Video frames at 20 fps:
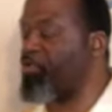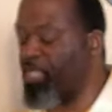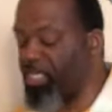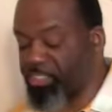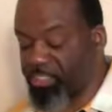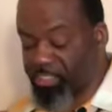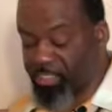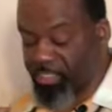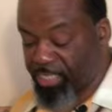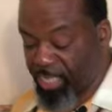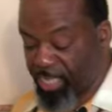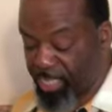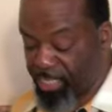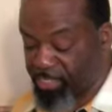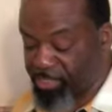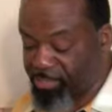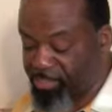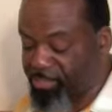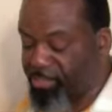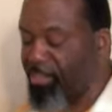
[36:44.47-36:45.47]
It
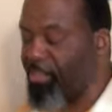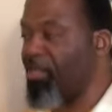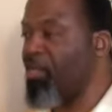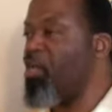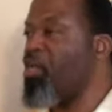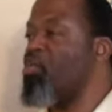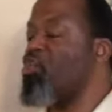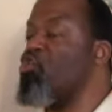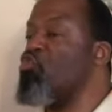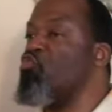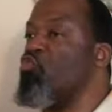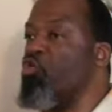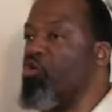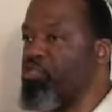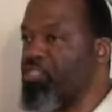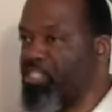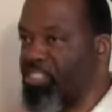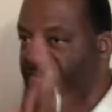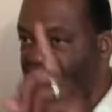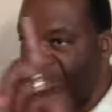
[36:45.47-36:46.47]
says you were
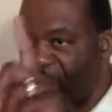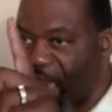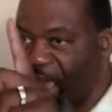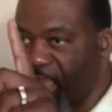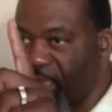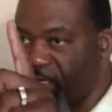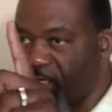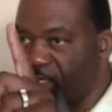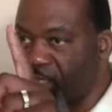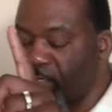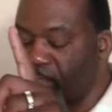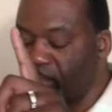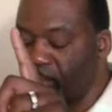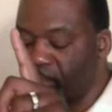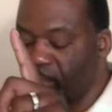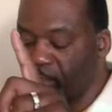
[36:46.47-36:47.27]
signed,